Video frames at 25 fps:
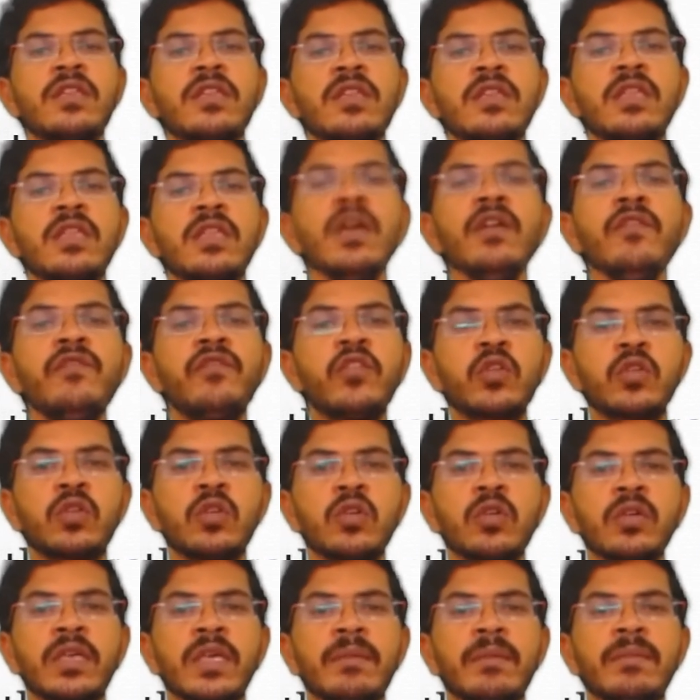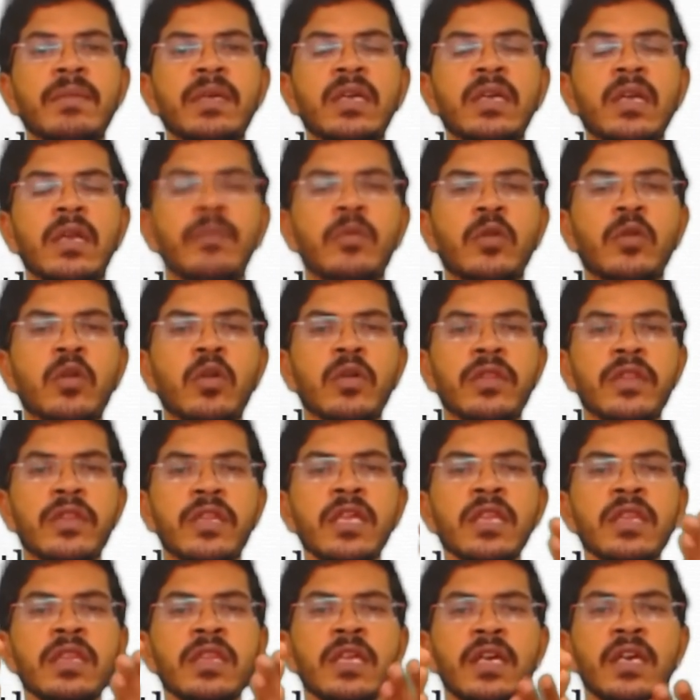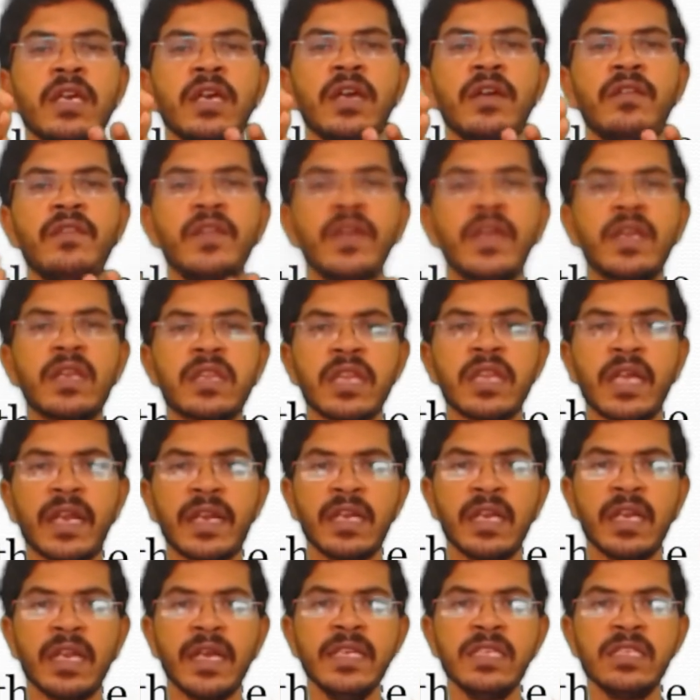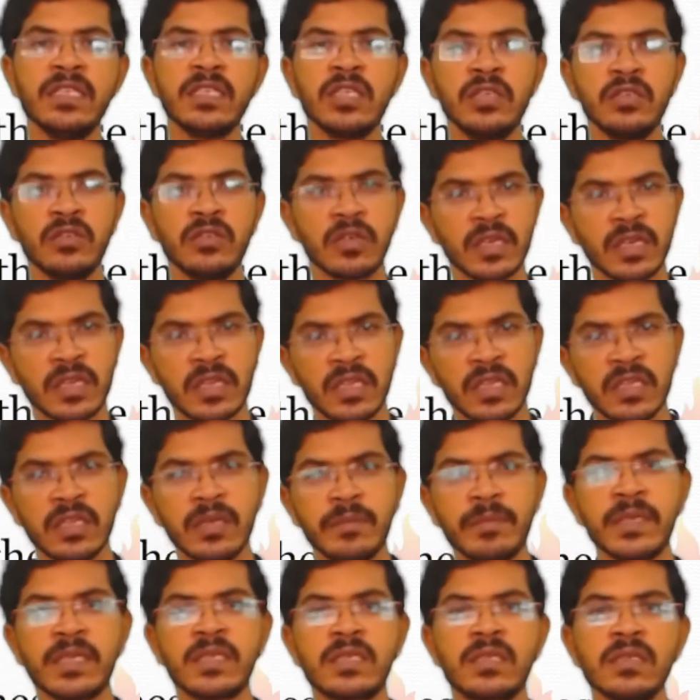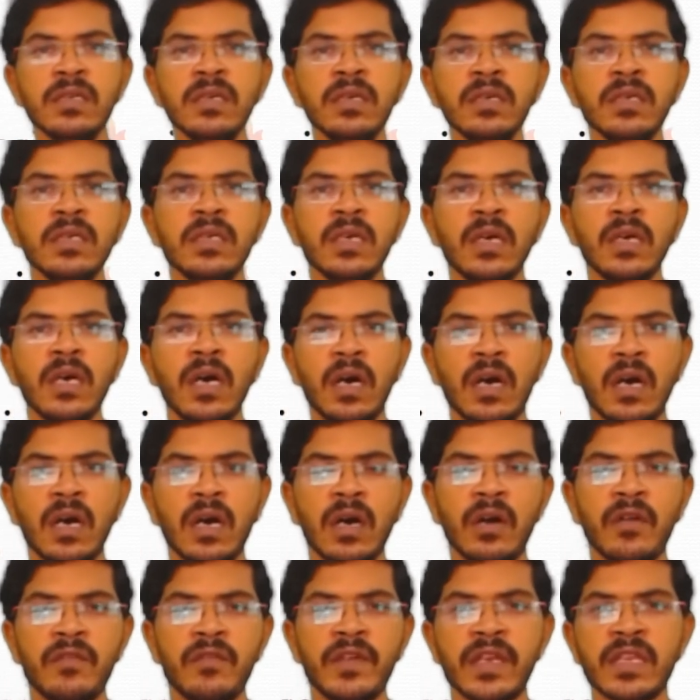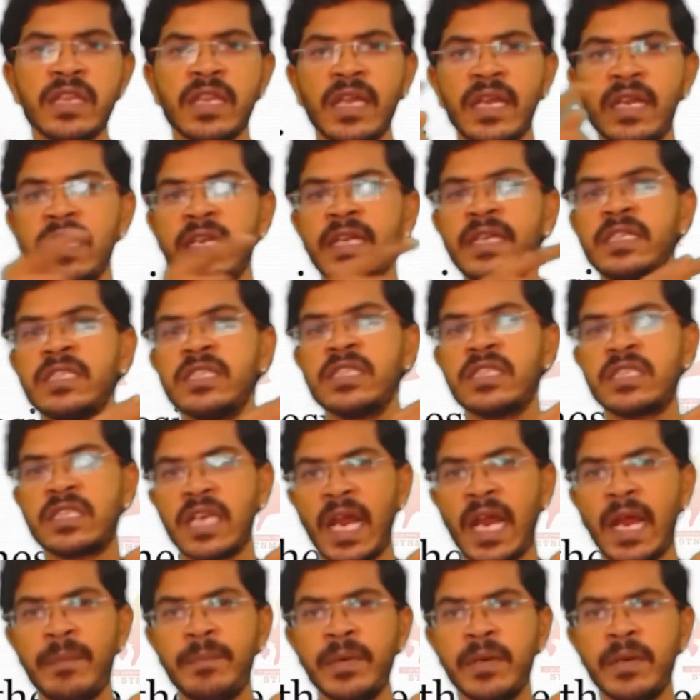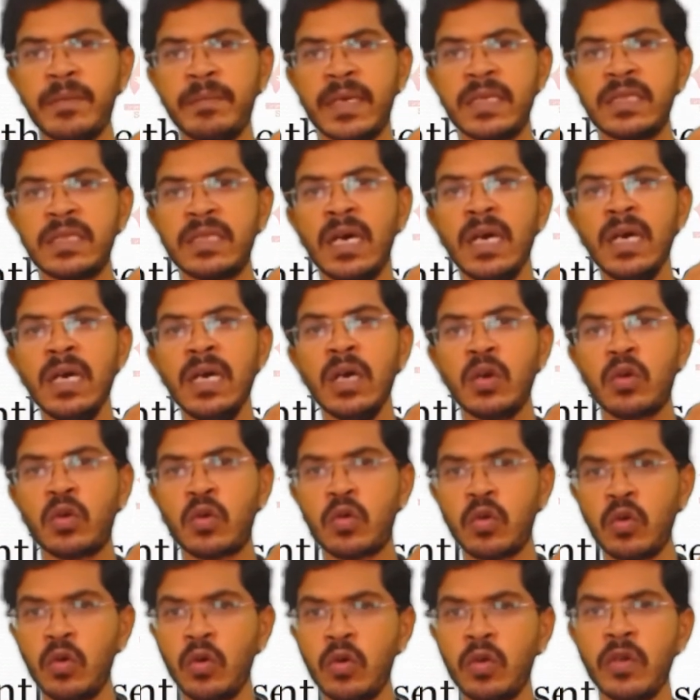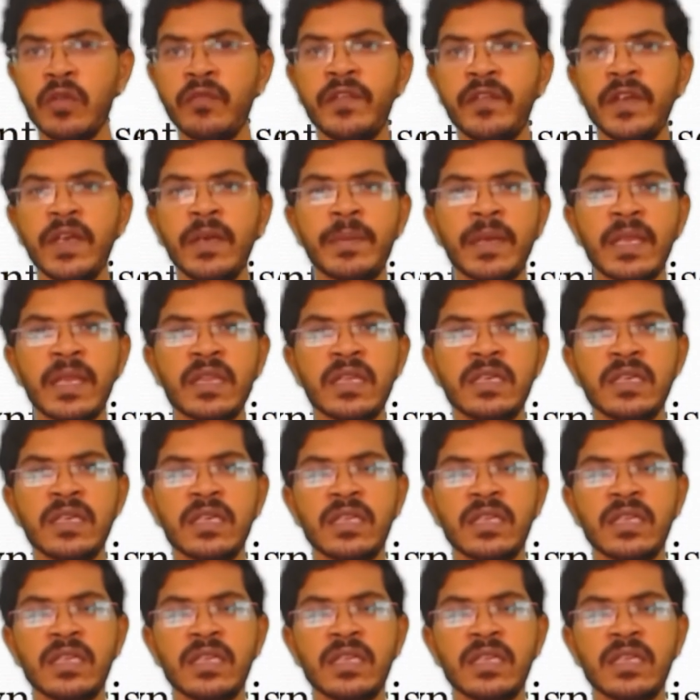is a photochemical process where sunlight, you can see in the picture, where sunlight is trapped by the chlorophyll present